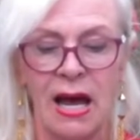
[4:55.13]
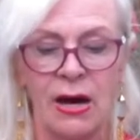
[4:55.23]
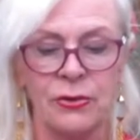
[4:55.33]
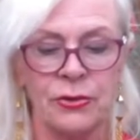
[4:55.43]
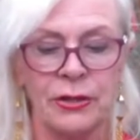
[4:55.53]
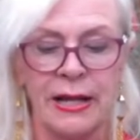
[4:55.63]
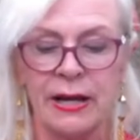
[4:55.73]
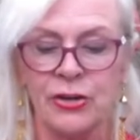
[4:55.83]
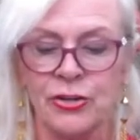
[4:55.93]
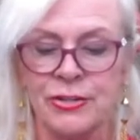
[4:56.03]
outer
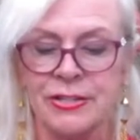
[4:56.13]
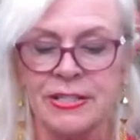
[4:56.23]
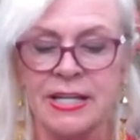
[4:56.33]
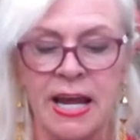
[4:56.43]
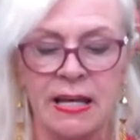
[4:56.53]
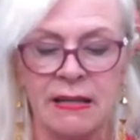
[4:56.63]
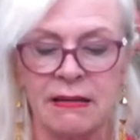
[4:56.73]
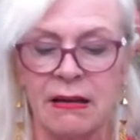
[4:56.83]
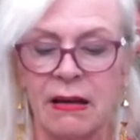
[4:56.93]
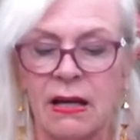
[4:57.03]
layers
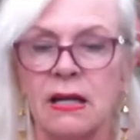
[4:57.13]
taken,